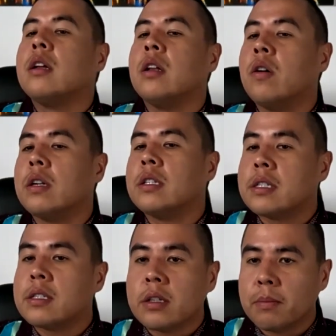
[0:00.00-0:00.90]
No, this
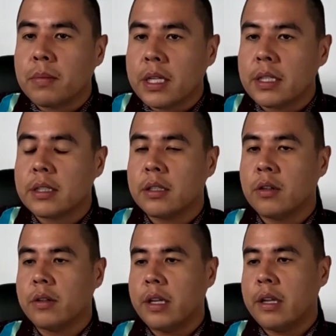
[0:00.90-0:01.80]
isn't a good place."
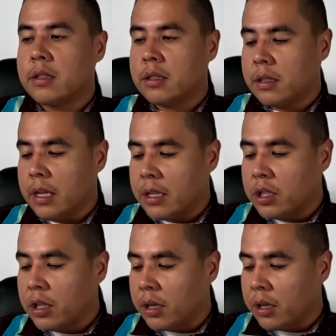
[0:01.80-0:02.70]

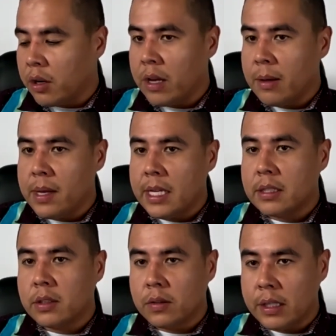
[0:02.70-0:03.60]
It's your guime.
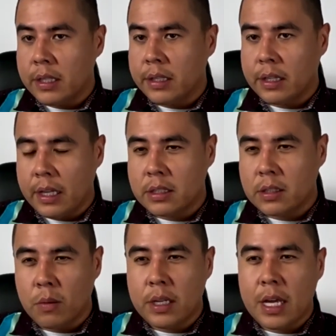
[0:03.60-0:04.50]
So it's
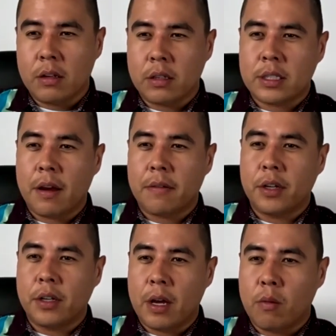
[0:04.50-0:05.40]
the one that looks
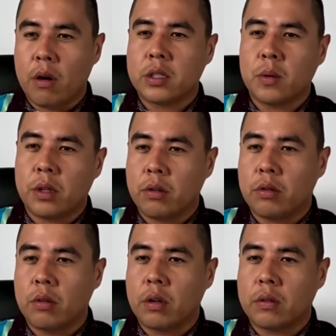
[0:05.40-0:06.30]
after you, that walks with you
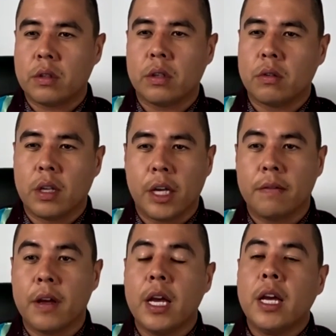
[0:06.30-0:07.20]
throughout your whole life.
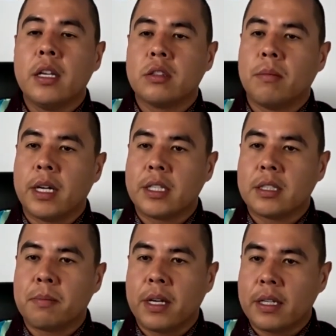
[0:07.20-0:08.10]
So
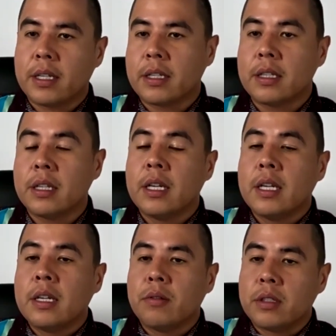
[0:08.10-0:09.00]
mine's Mike, and
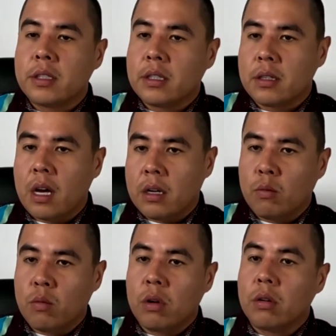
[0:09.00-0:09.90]
which is
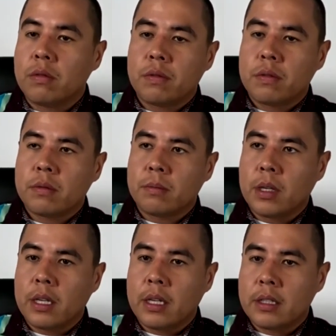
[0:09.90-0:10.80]
Wolf,
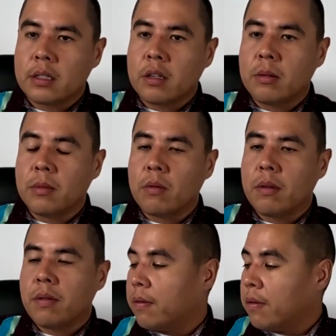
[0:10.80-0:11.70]
but I just call him a
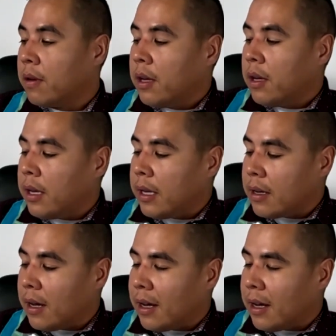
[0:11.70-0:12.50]
wolf. And